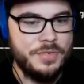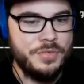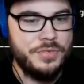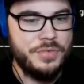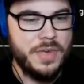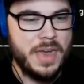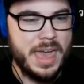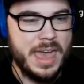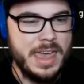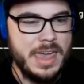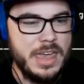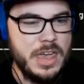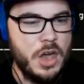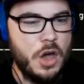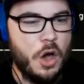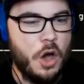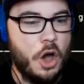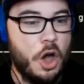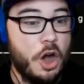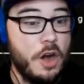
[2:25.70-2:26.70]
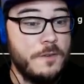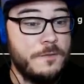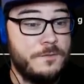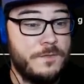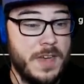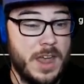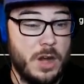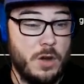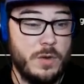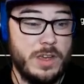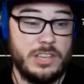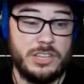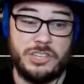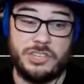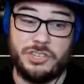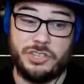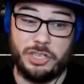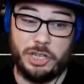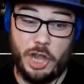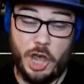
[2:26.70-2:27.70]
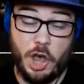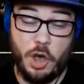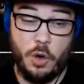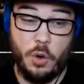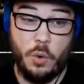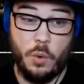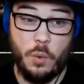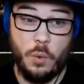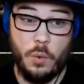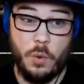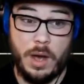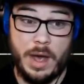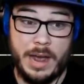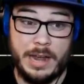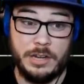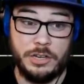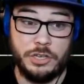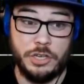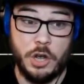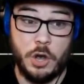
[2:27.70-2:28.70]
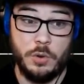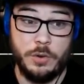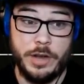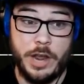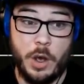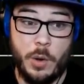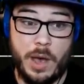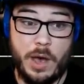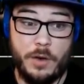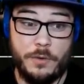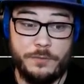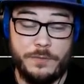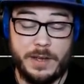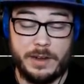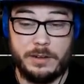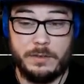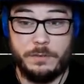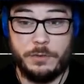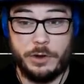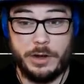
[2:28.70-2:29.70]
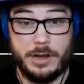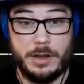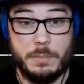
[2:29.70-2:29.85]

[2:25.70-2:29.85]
they are very slow. I don't know how effective they're going to